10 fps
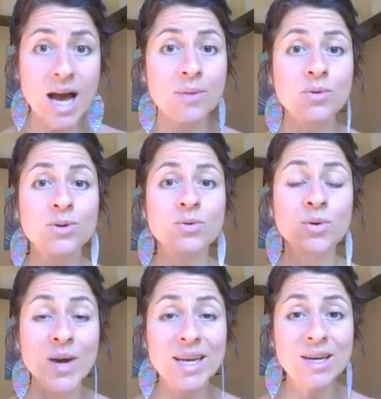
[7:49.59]
I'm going to
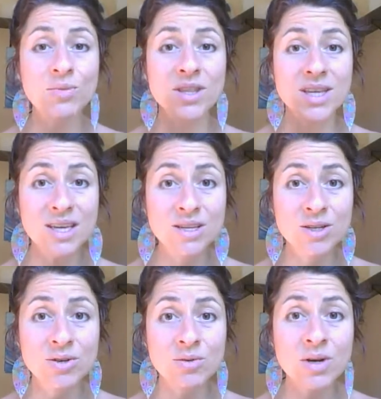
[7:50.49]
awaken within
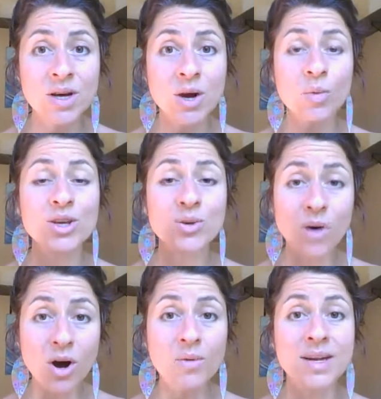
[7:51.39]
you what you
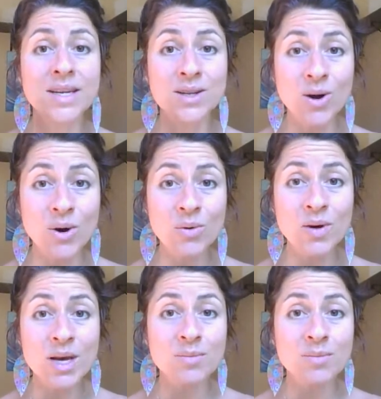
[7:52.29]
already know,